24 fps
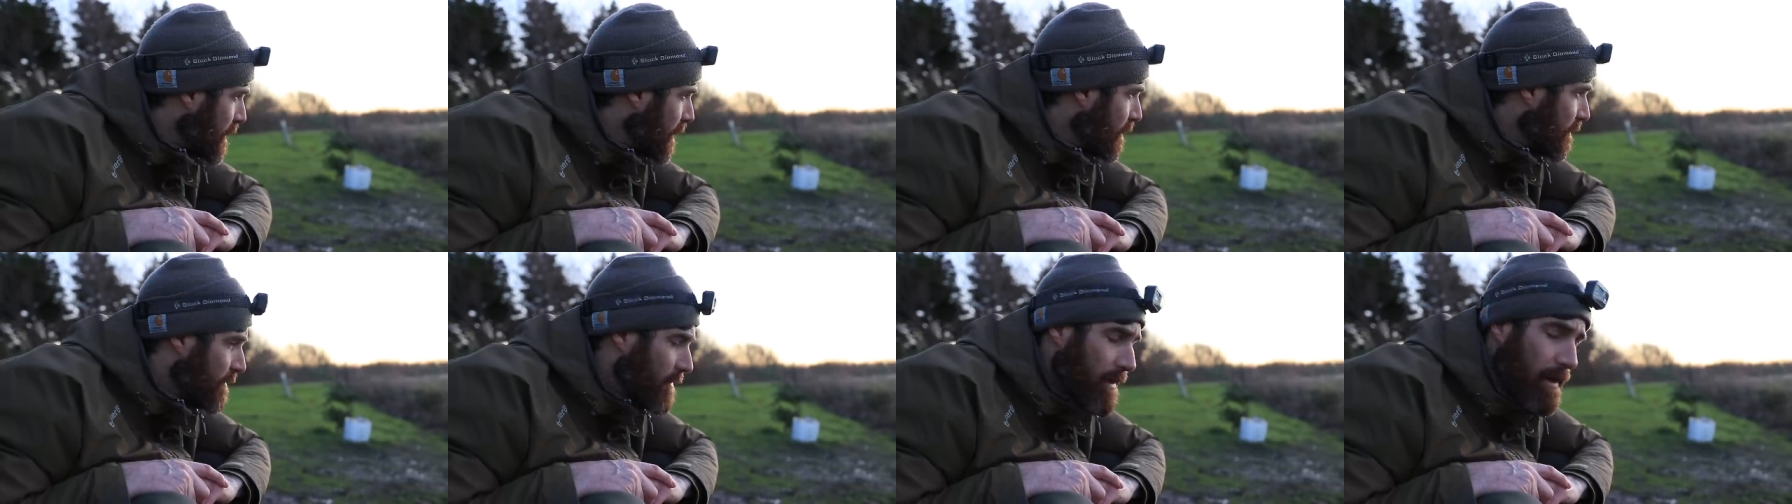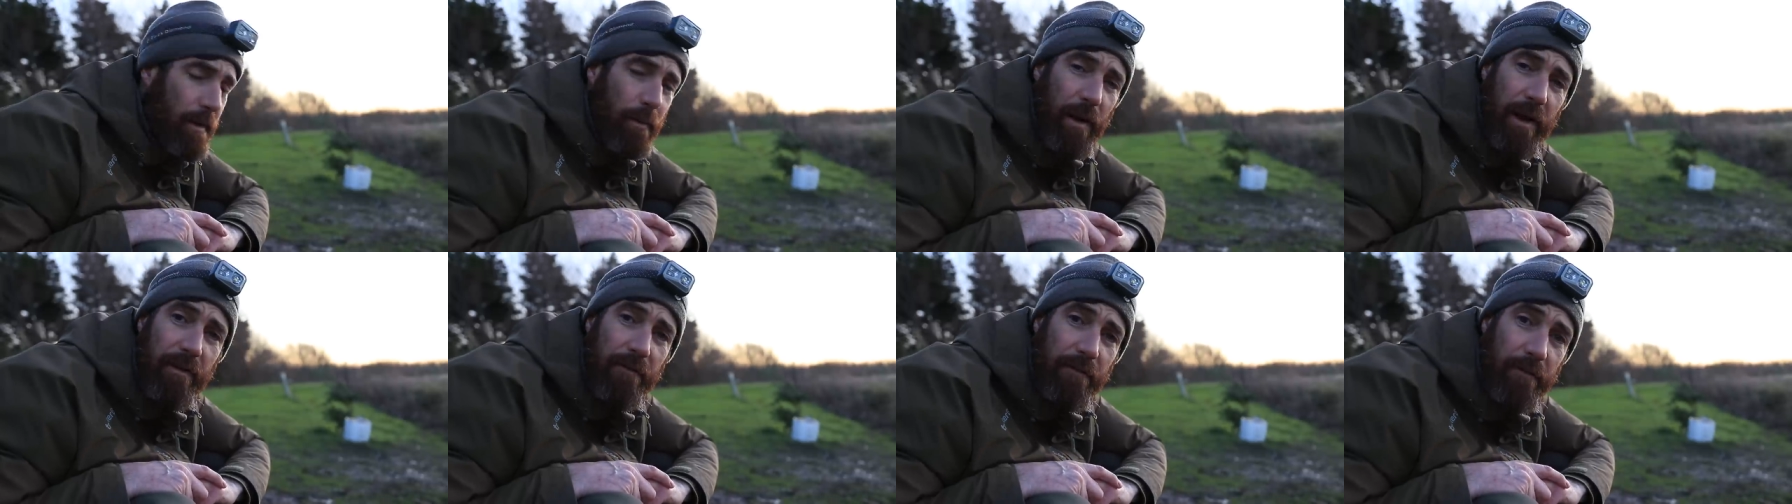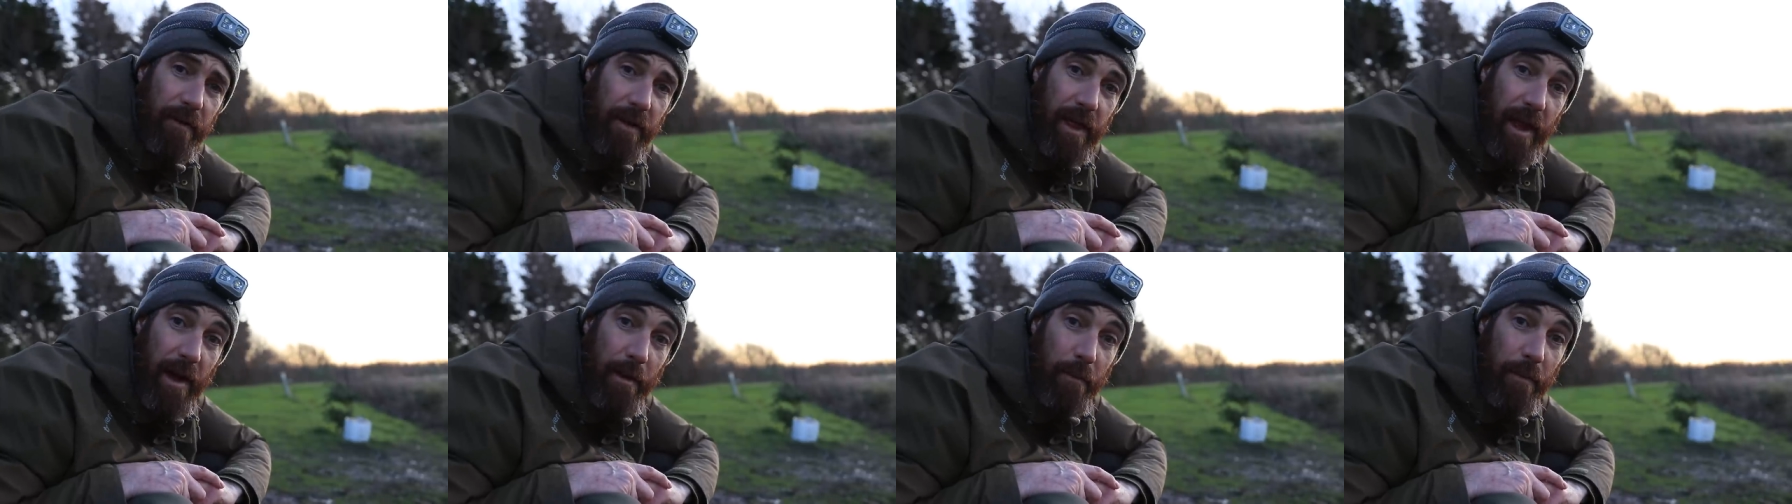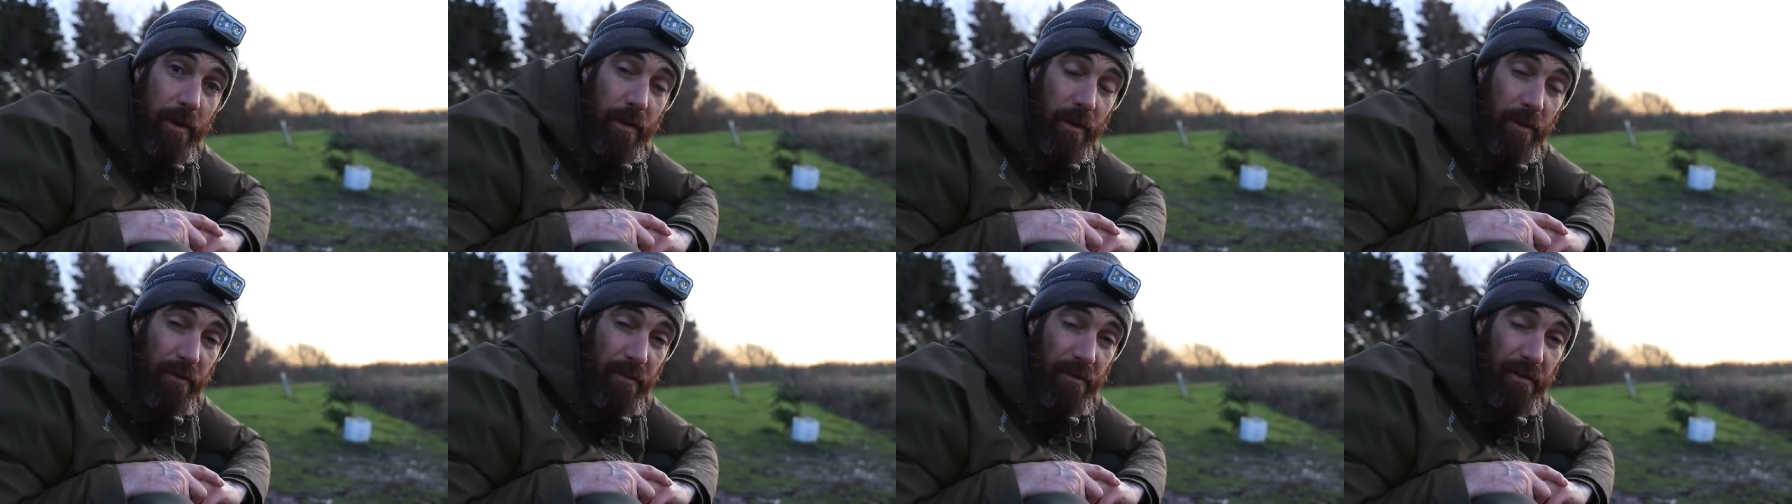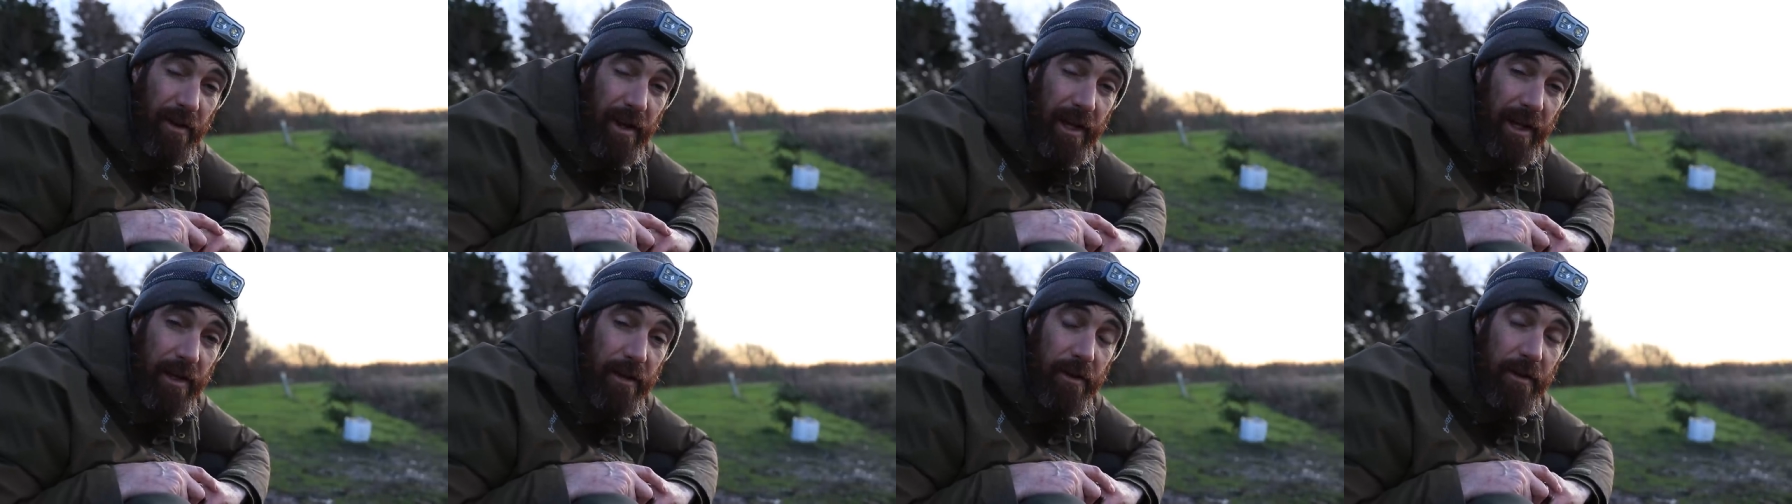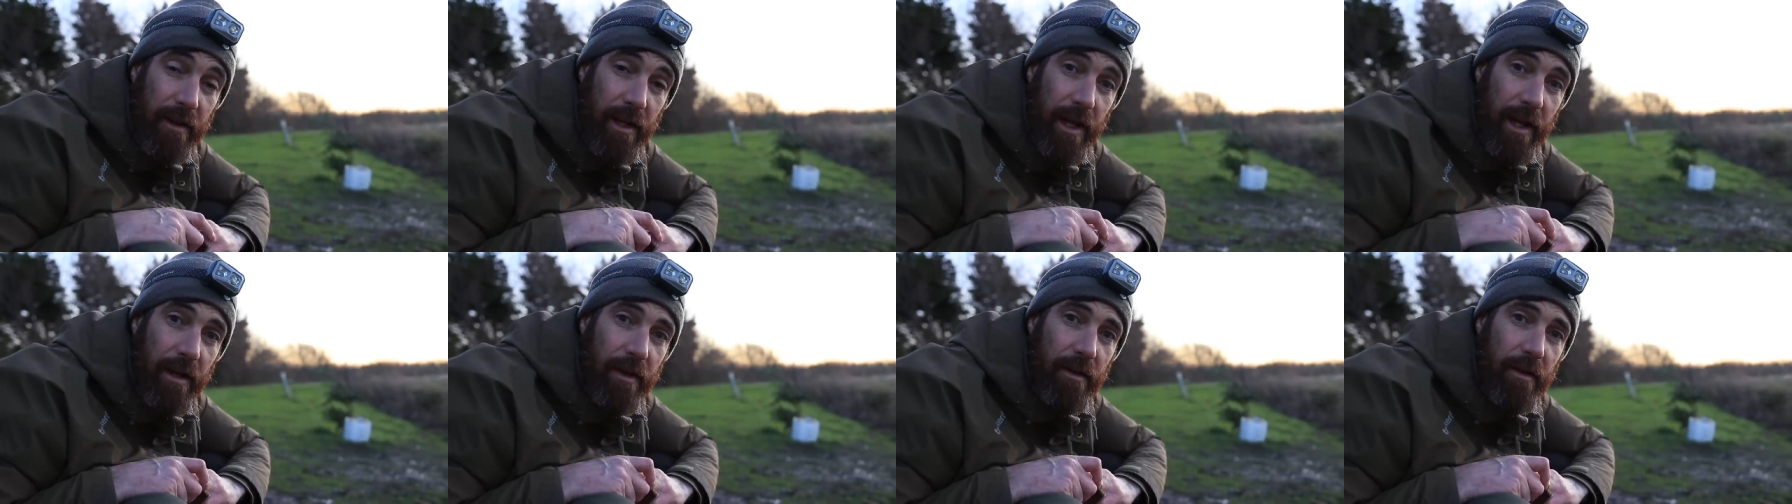so I went for them. I got a really good
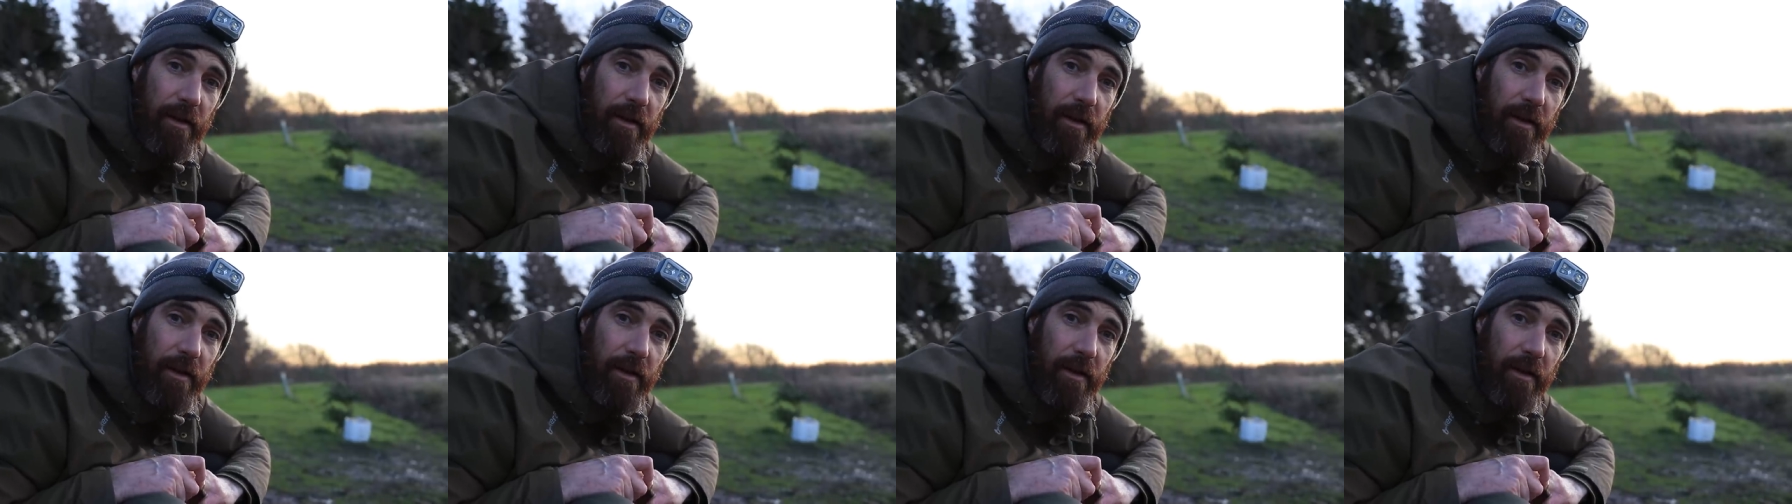deal.